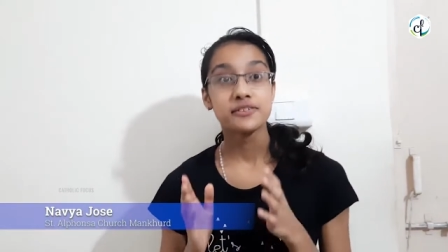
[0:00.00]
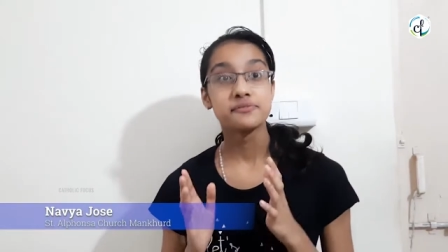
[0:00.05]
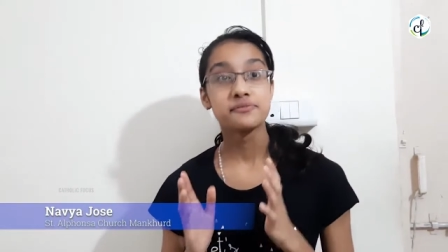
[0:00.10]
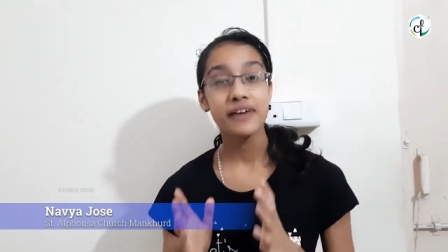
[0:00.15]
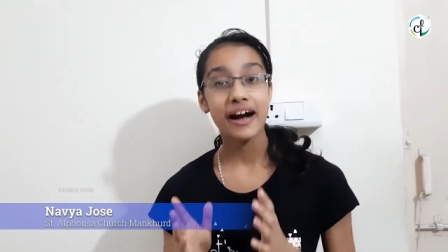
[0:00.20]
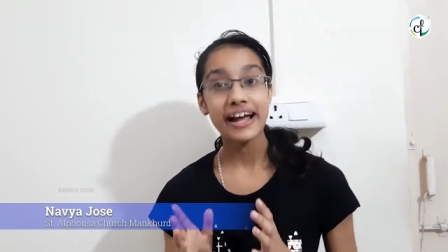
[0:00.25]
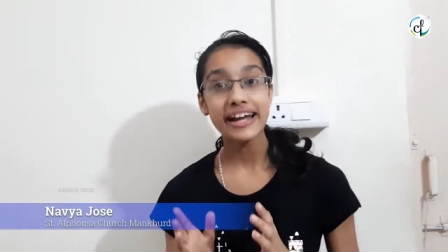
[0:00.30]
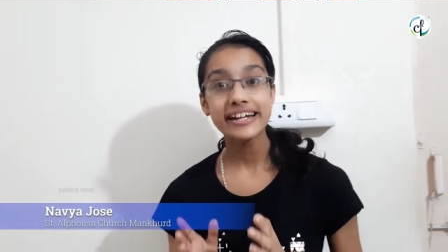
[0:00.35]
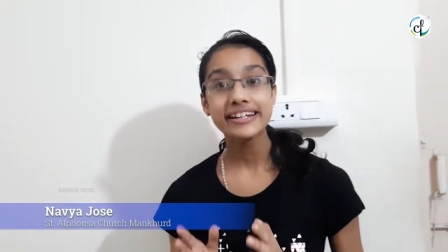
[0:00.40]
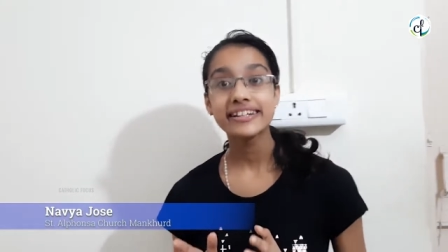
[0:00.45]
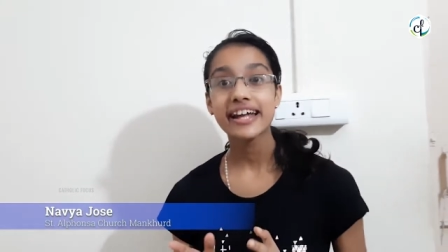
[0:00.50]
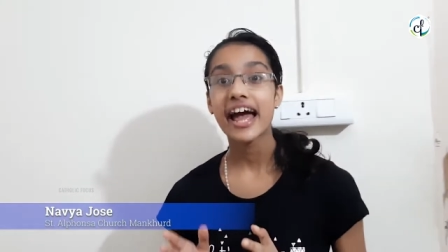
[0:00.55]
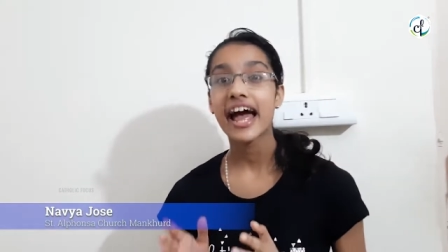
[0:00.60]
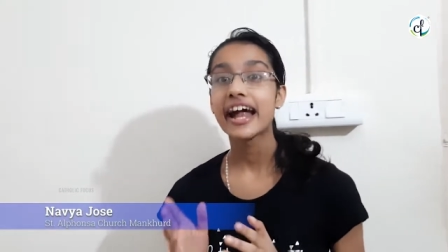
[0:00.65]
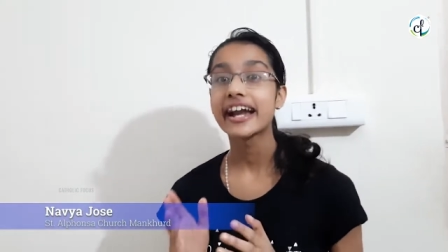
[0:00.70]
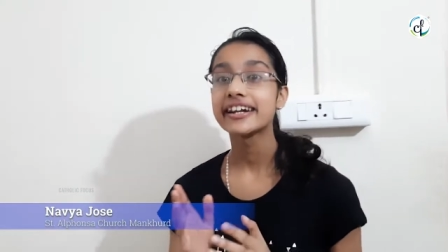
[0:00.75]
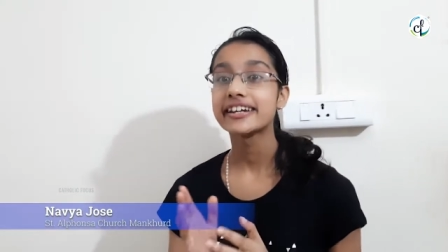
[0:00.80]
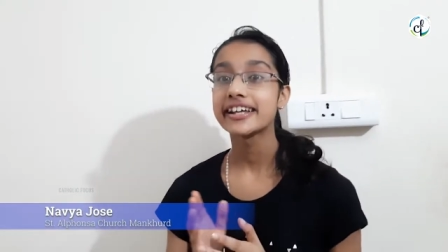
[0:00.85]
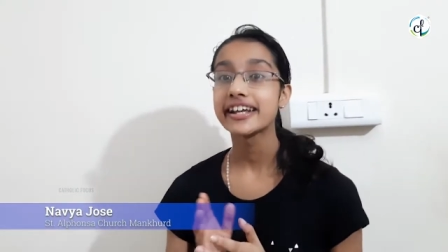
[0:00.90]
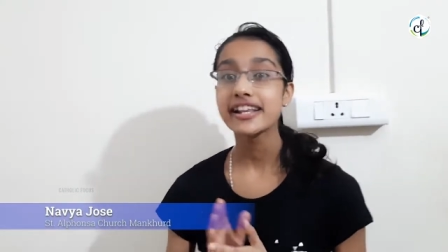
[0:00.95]
Bite
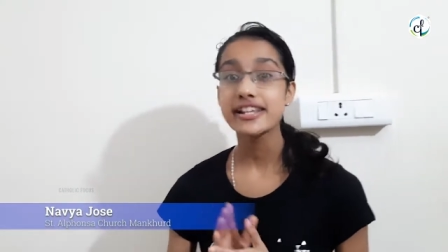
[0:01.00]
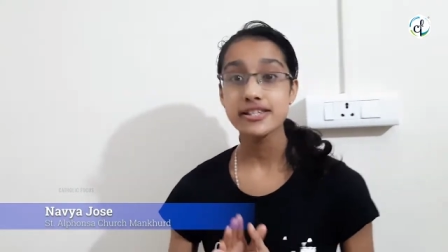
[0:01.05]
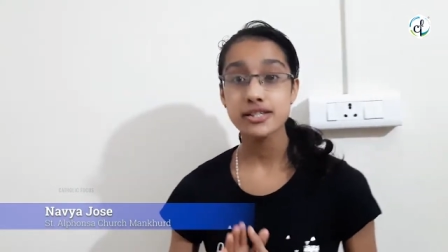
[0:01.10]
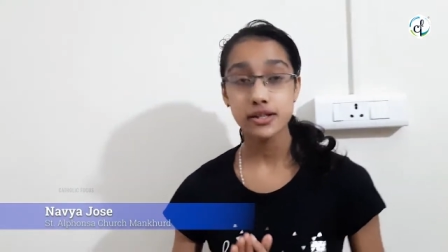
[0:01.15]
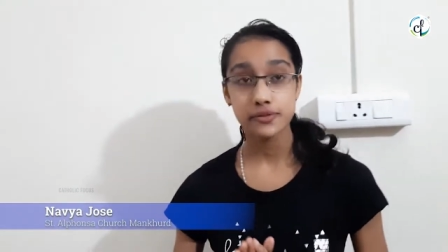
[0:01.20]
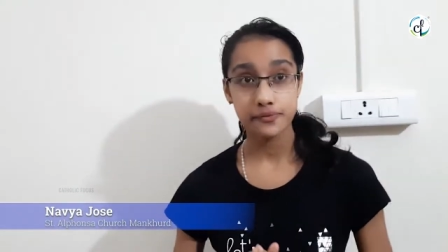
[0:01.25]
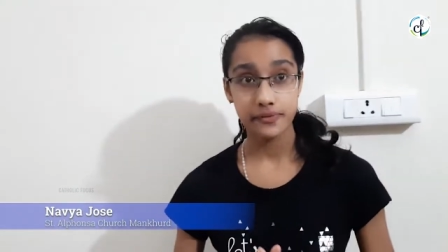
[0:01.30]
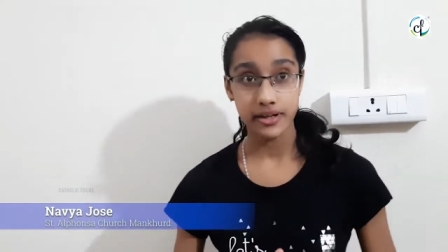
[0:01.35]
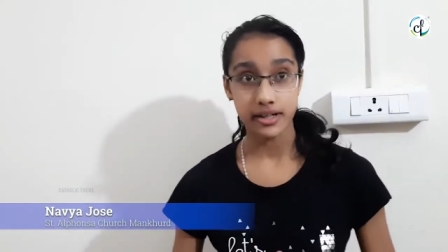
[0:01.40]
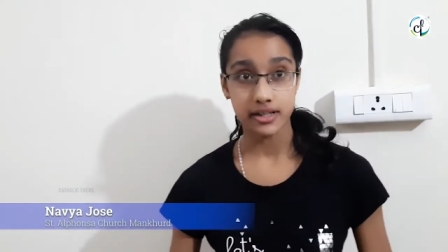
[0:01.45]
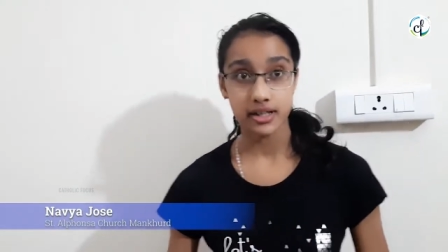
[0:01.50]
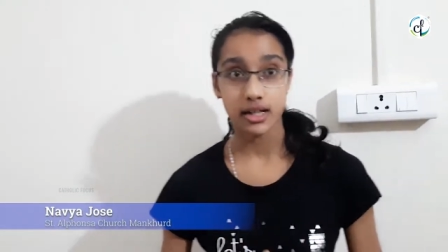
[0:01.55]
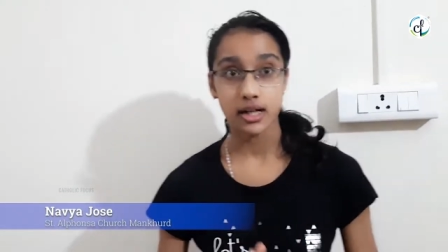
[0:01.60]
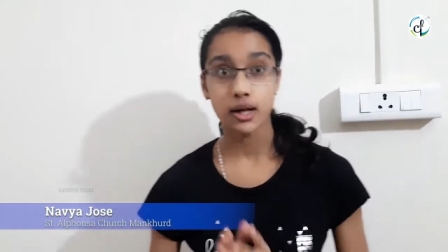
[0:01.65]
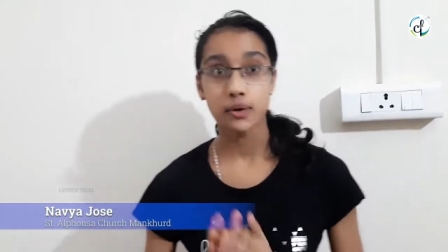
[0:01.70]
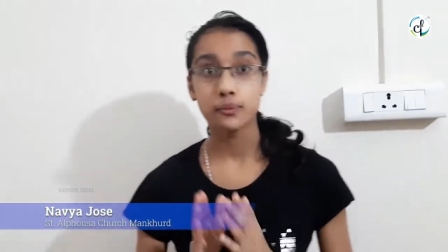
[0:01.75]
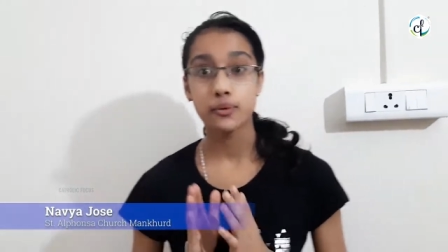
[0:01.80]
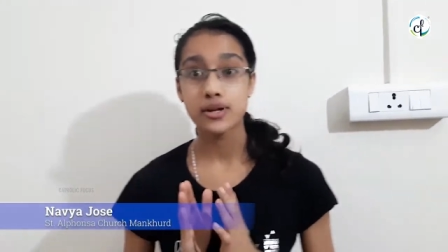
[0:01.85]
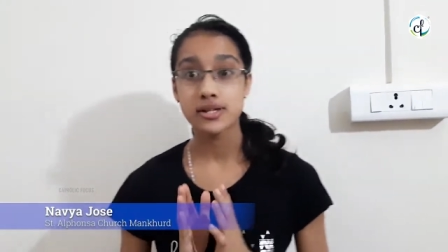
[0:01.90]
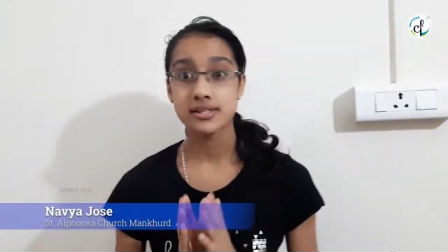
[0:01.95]
and taste of it
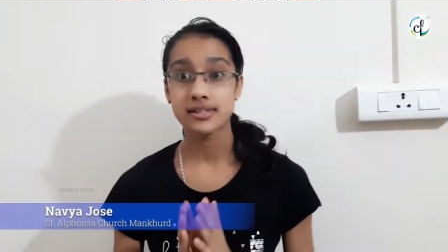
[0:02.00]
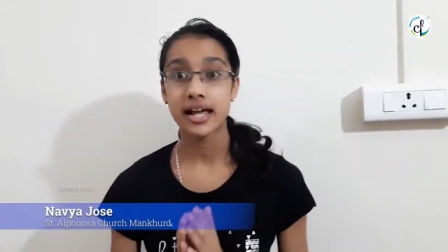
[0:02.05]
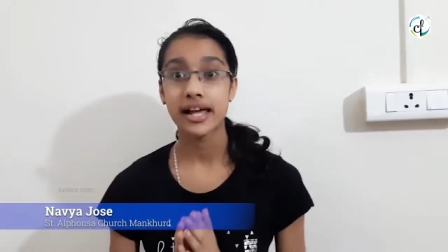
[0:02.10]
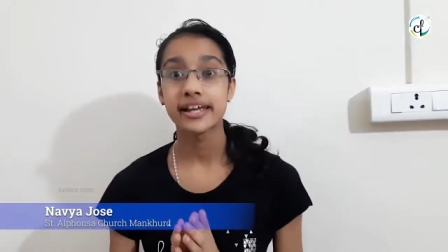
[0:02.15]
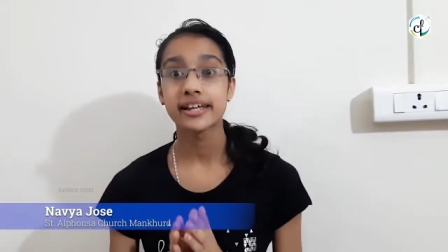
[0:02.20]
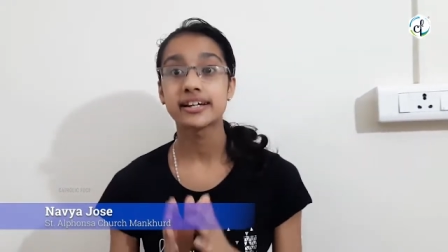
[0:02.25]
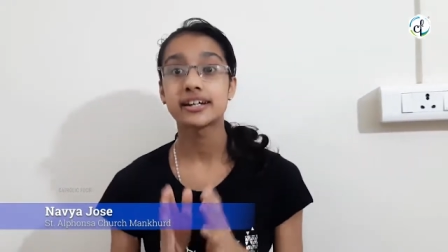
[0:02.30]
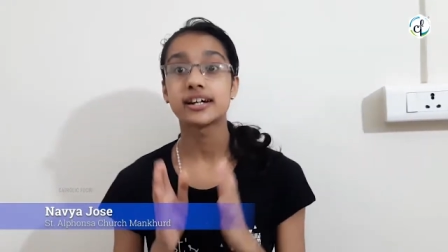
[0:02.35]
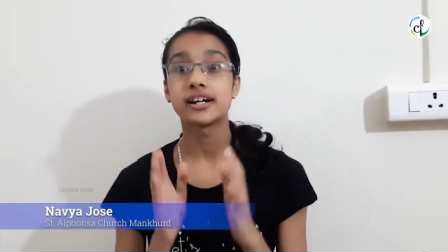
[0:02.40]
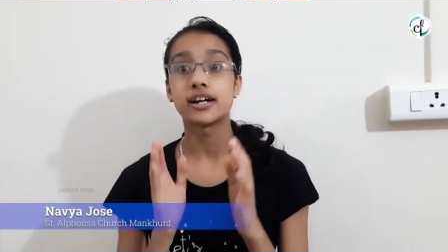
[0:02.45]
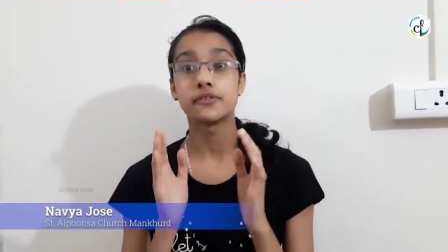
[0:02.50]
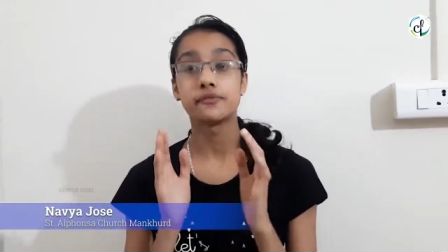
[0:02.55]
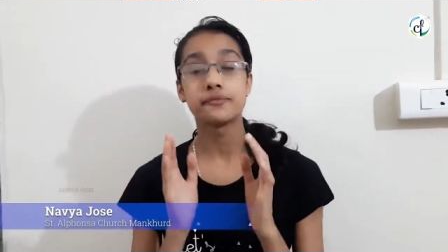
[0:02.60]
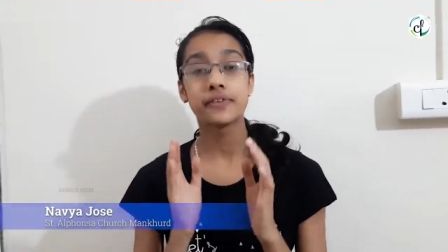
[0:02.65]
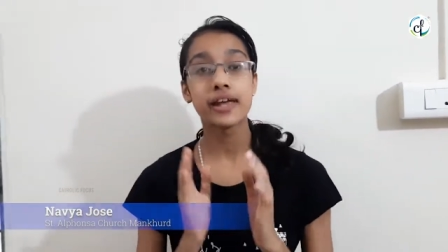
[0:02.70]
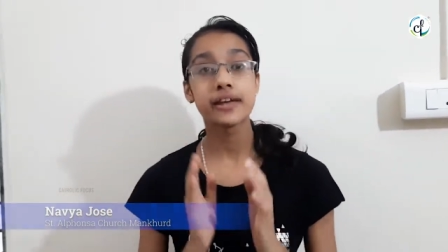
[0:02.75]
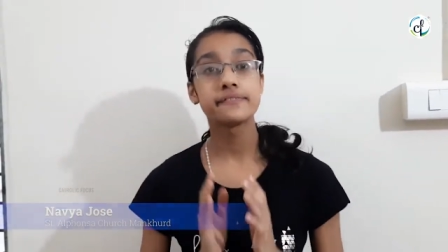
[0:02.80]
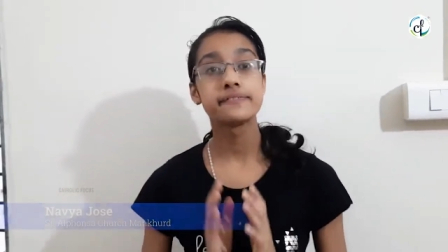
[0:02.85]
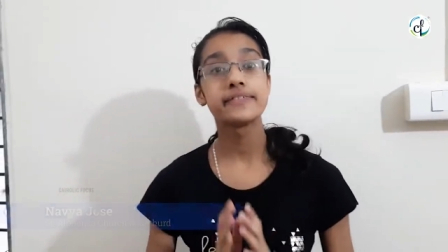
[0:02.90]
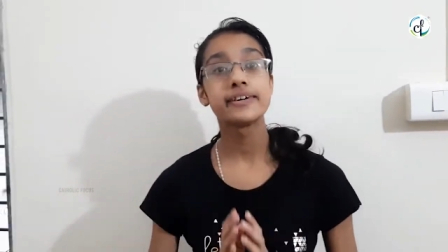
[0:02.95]
was like a
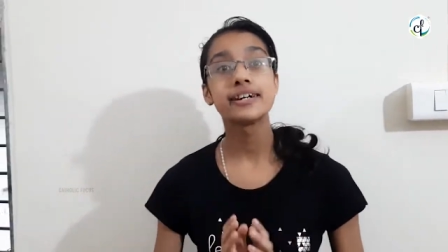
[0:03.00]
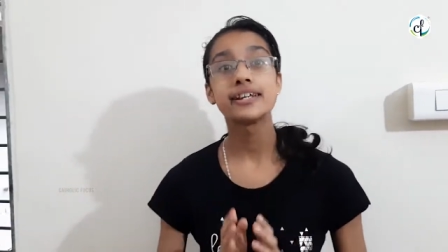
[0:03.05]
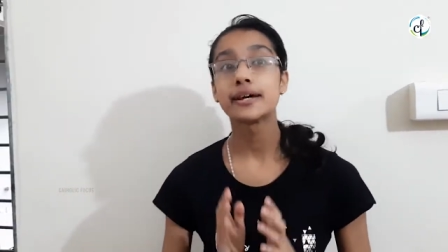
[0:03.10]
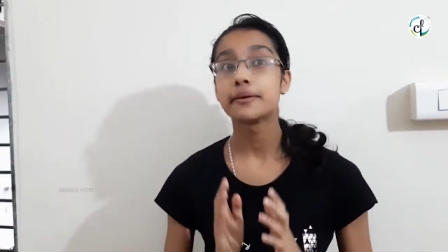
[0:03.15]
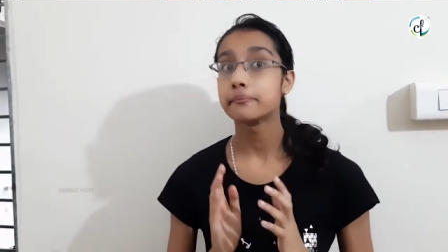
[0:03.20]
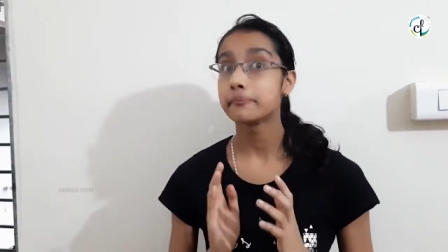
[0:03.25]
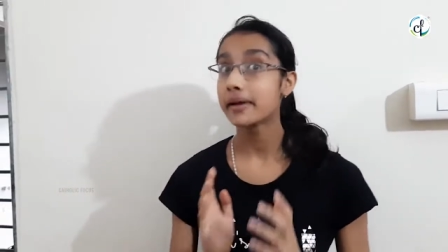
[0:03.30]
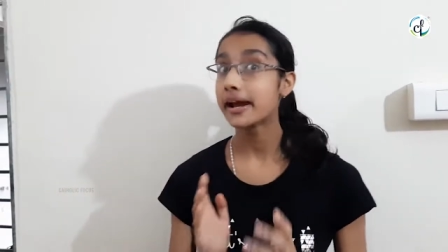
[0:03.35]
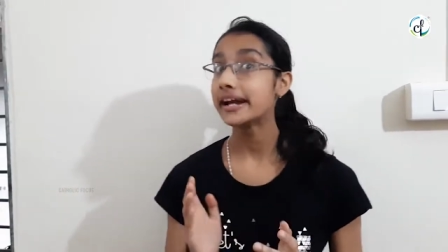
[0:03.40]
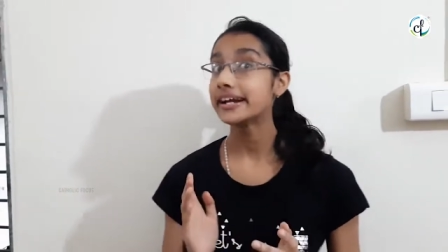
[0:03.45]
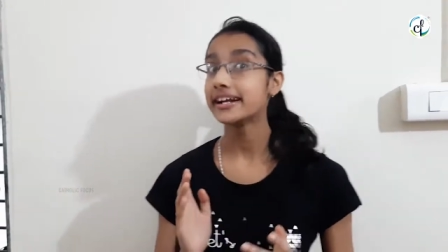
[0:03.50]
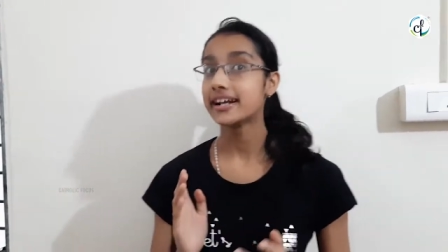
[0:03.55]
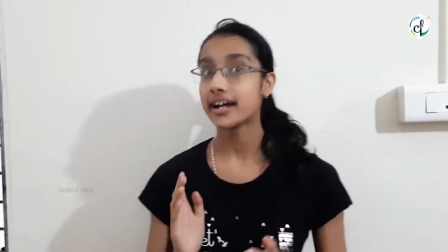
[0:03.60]
wafer made